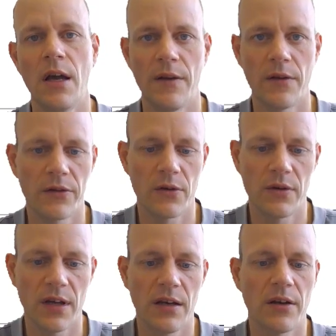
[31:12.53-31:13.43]
in those
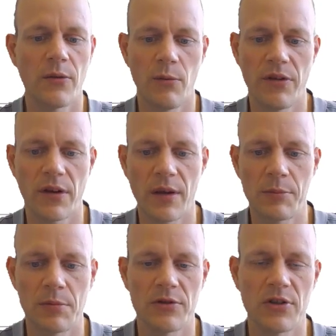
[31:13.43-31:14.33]
containers with
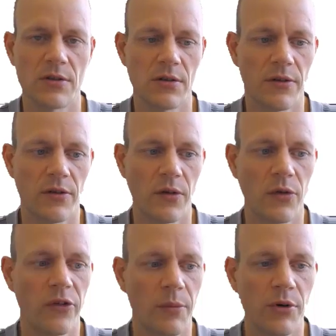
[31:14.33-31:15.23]
acceptable jitter. So
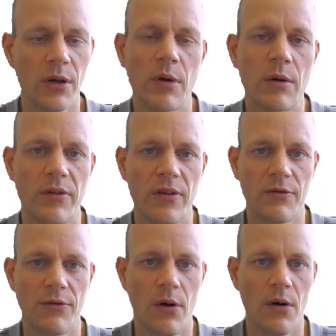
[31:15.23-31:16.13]
this is a
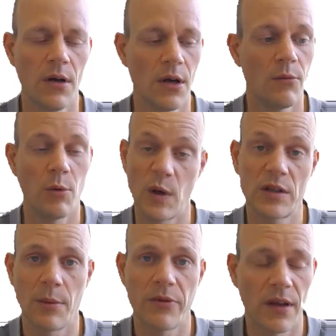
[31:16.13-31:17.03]
prerequisite for
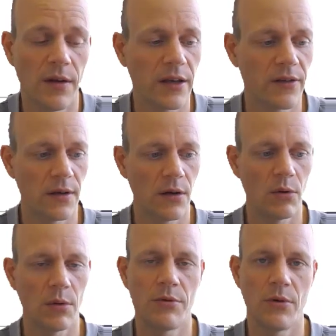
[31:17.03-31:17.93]
what comes then next in
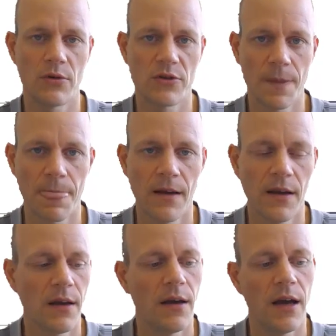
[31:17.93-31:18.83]
our approach.
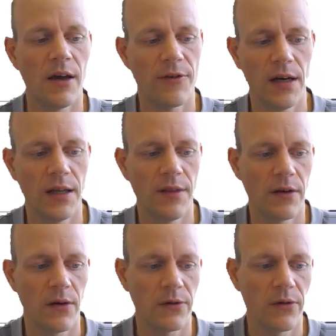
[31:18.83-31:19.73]
And finally,
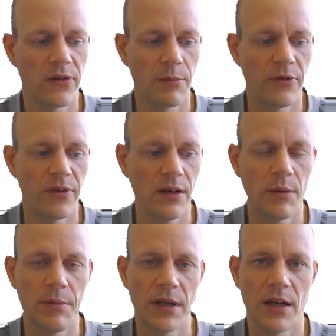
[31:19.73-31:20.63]
there are also some
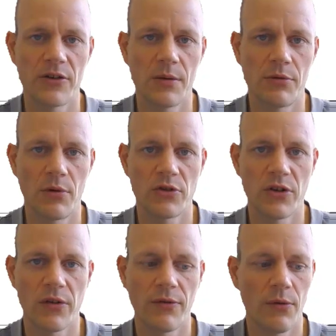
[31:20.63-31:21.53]
state replication
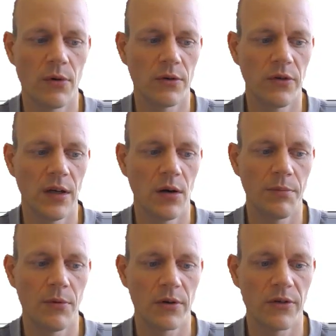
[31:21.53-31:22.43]
approaches for container
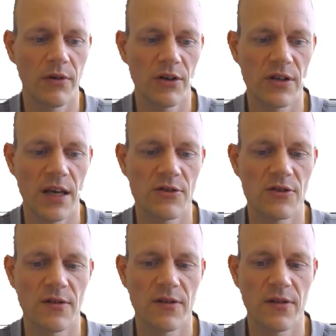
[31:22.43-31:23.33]
orchestration
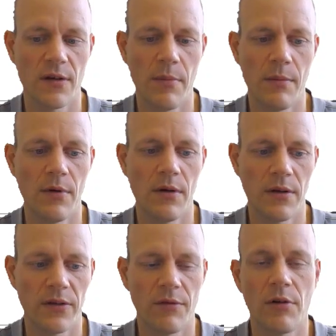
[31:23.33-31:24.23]
engines.
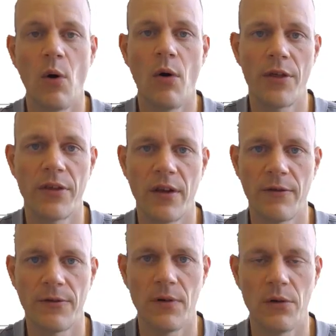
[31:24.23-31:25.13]
Several authors
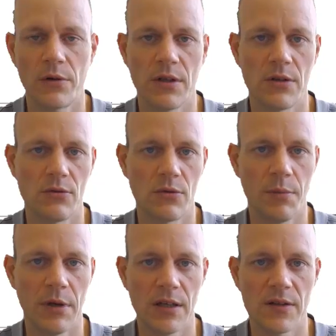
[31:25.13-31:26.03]
have looked into
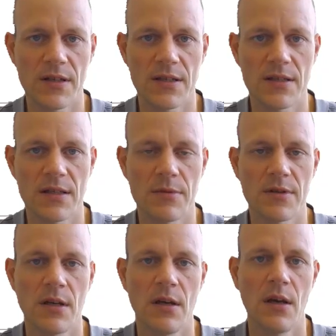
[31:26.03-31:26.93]
Kubernetes
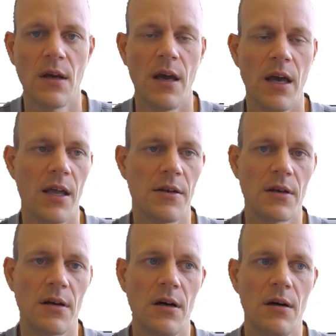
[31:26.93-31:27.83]
systems and